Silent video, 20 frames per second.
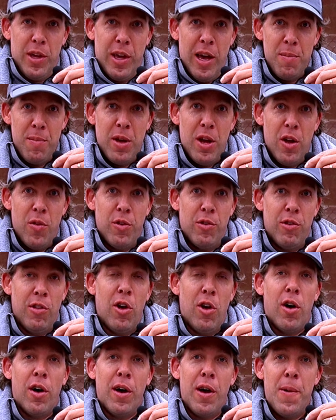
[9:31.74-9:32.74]
kept me here this
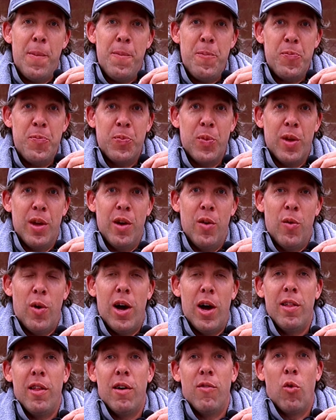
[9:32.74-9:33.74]
long and
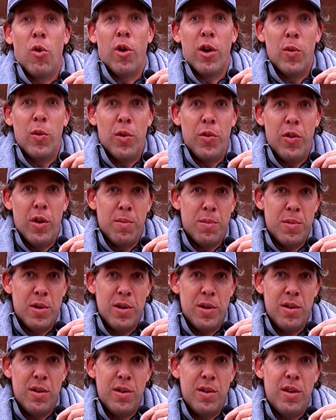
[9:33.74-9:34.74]
why I love working with them
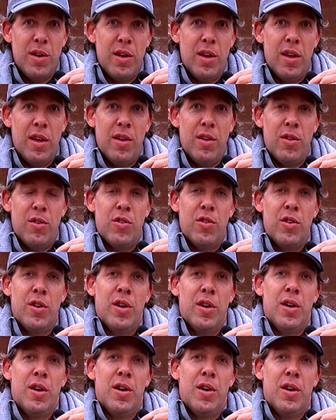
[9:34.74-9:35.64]
is